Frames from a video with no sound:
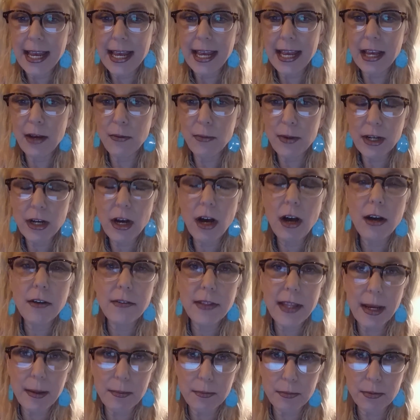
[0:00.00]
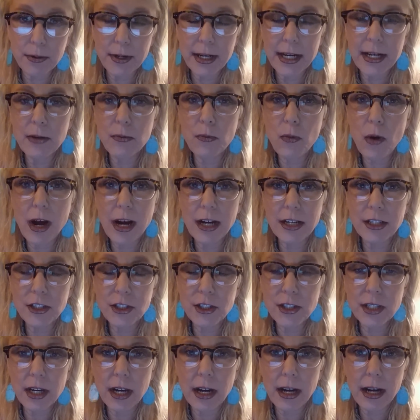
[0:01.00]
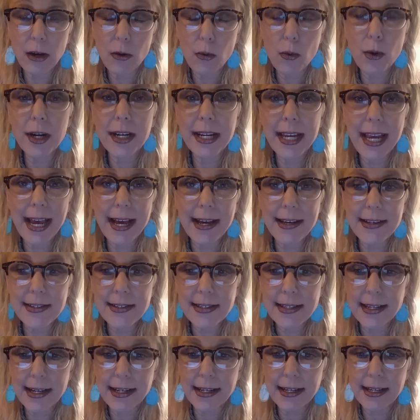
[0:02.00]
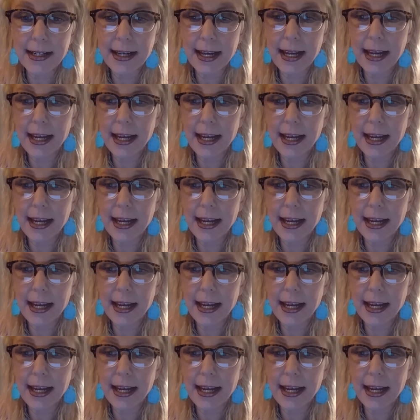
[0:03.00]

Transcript: And we call that brainwash uh, or gaslighting.